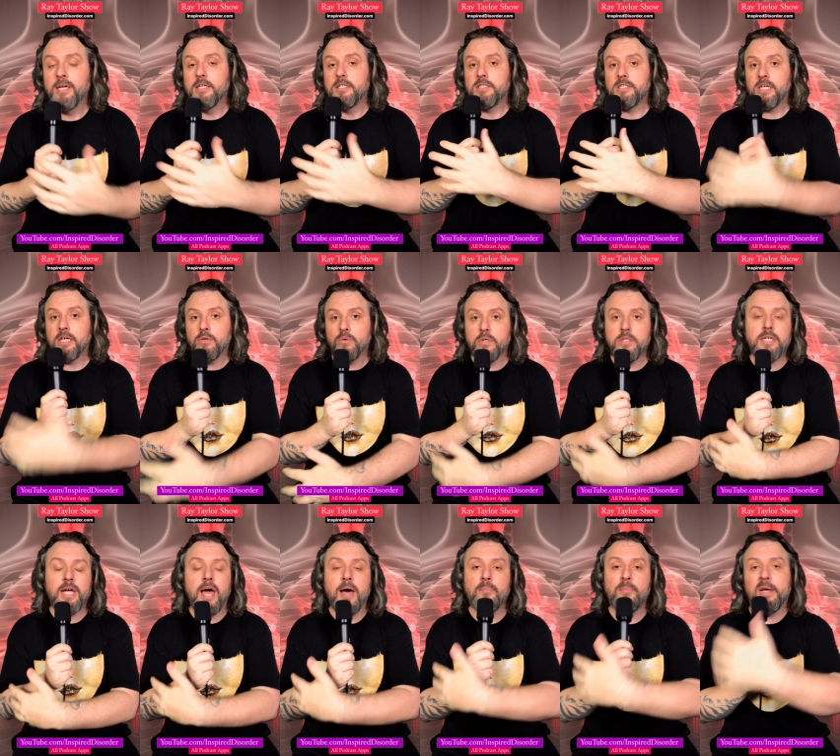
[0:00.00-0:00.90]
seeing what's
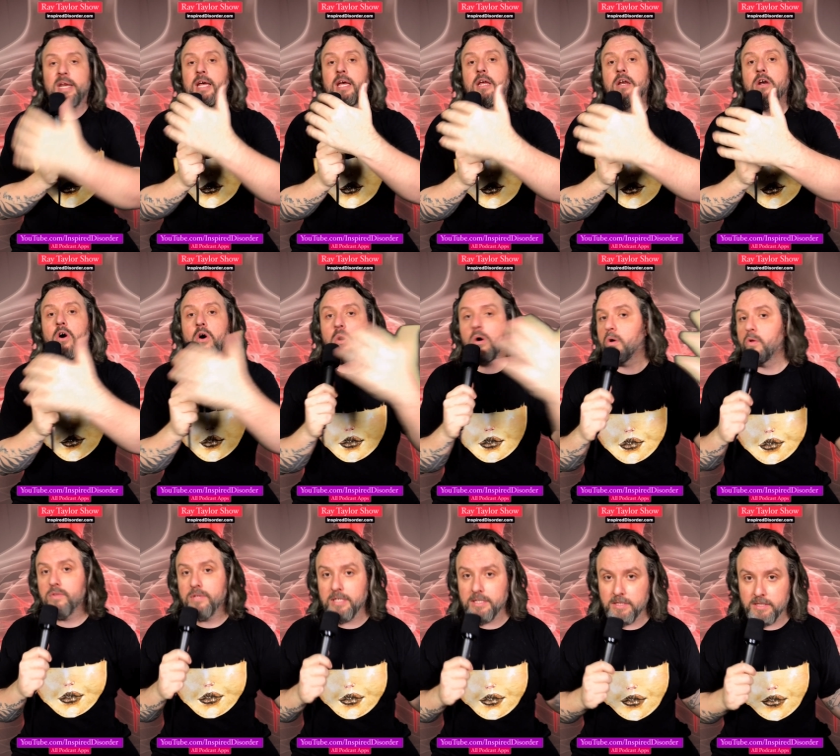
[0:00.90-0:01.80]
happening in all
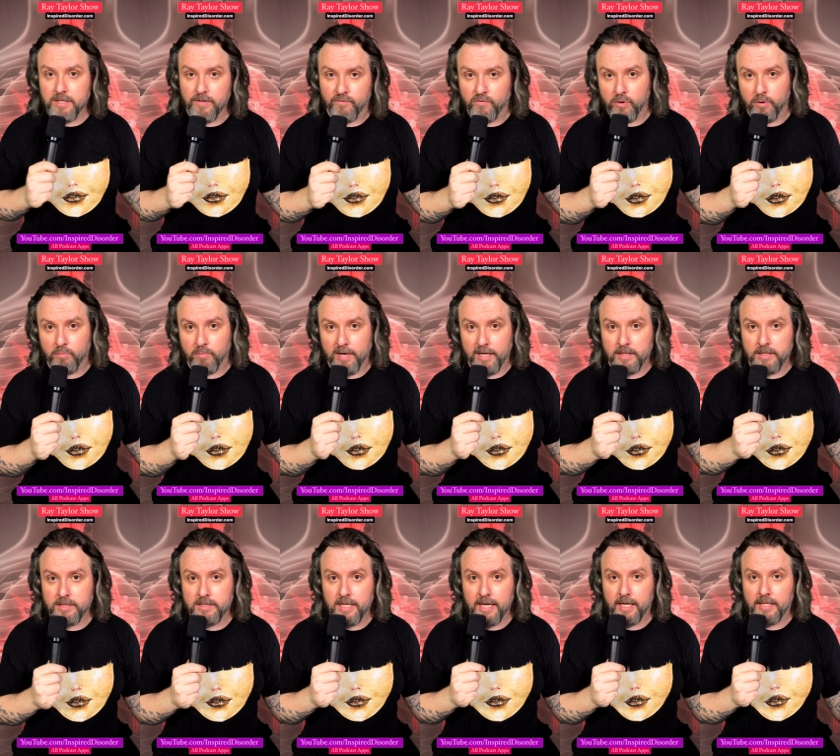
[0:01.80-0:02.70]
these different red
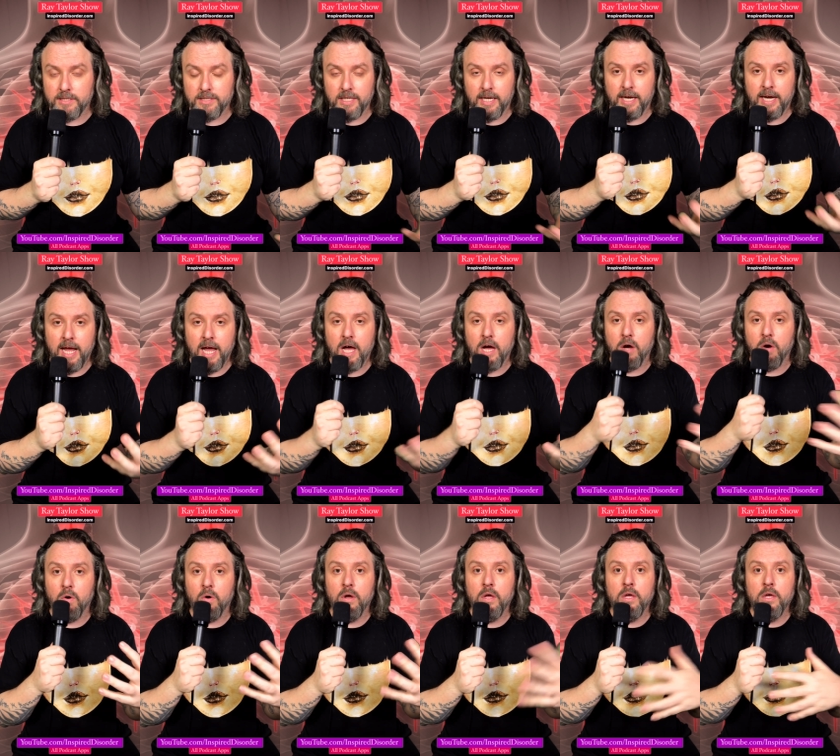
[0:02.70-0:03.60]
states and
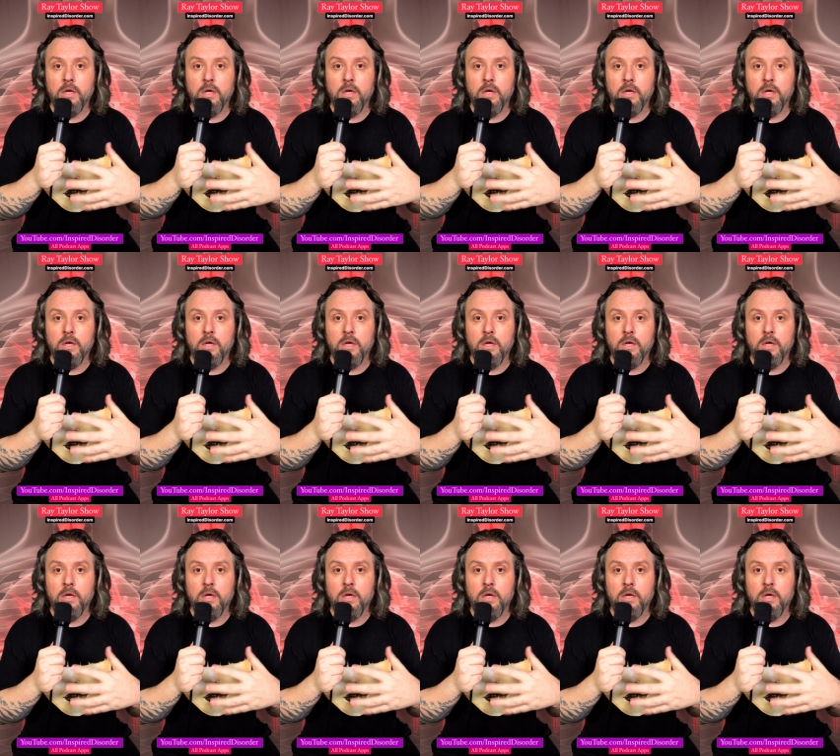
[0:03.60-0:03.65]
how